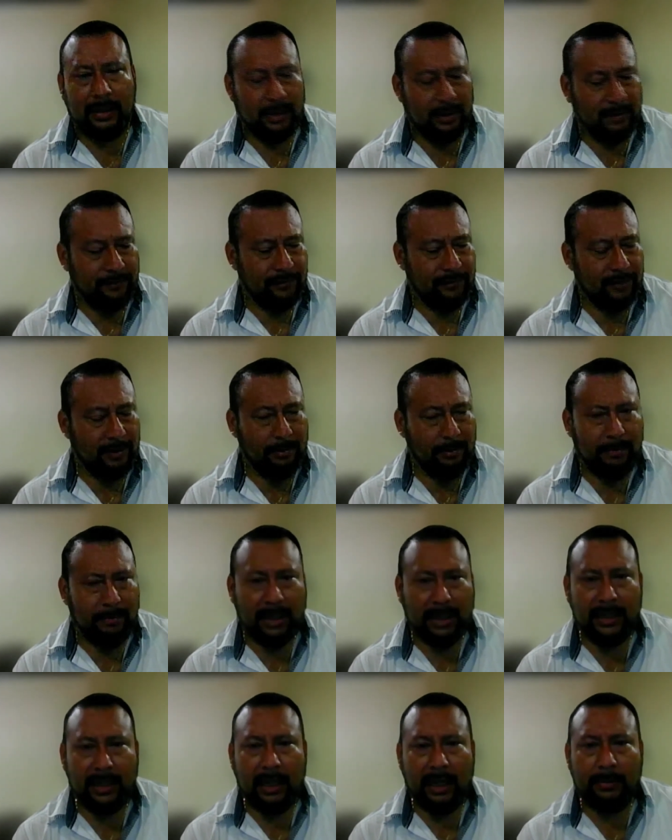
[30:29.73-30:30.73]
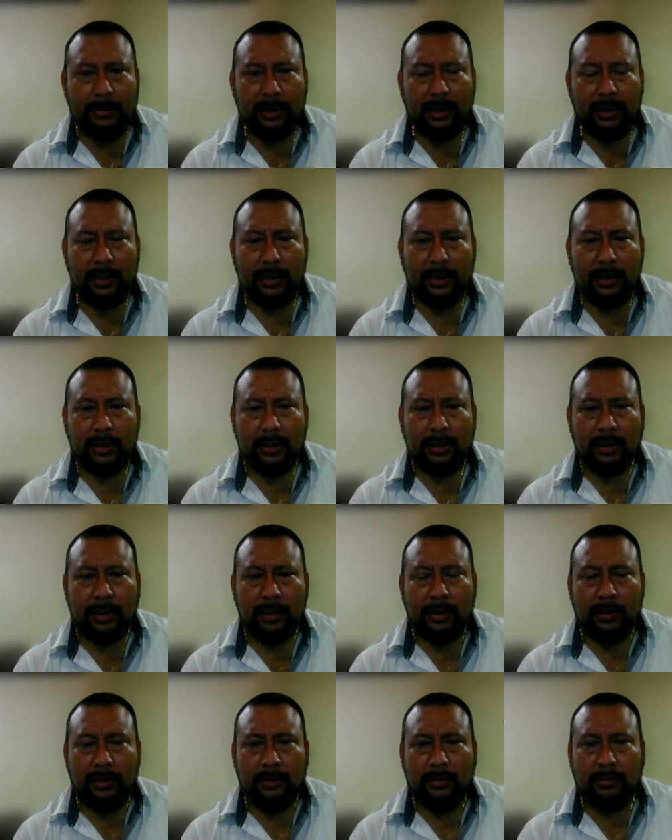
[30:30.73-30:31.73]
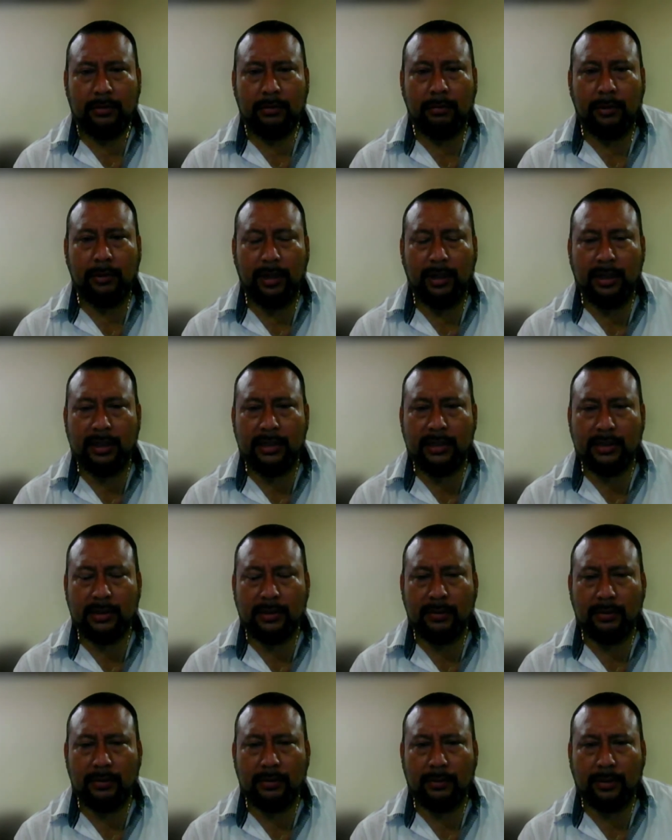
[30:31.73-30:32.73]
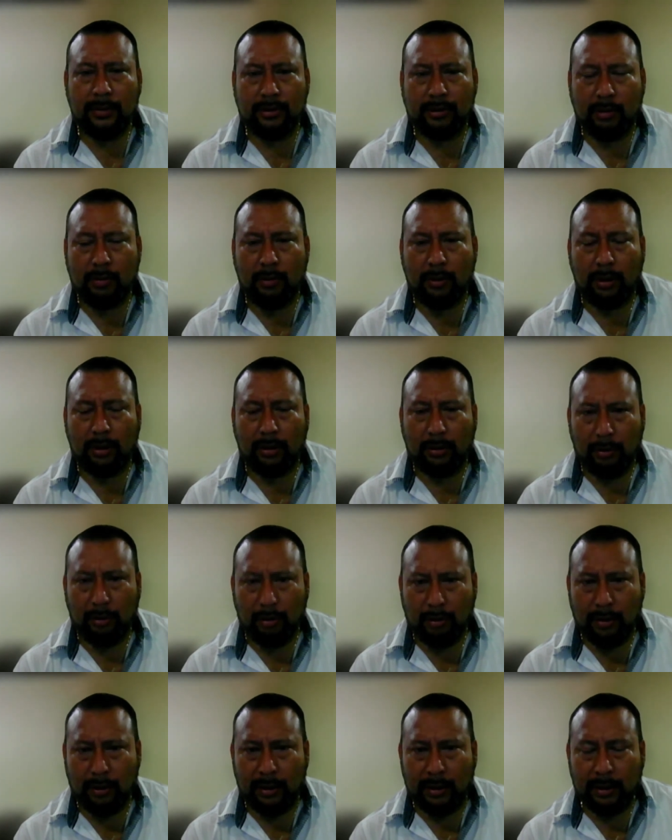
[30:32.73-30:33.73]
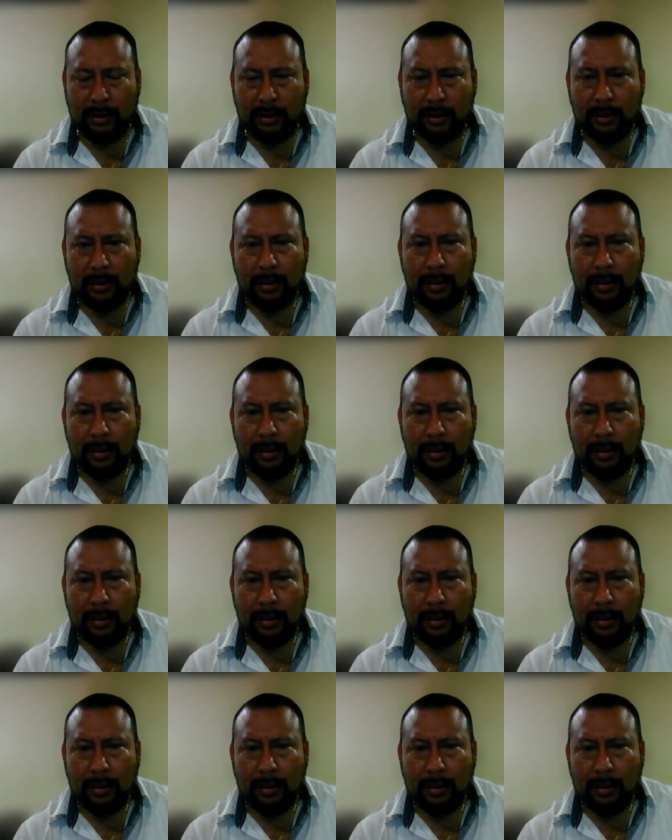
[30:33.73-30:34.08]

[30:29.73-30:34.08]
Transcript: and from Miami to Belize was somewhat lower.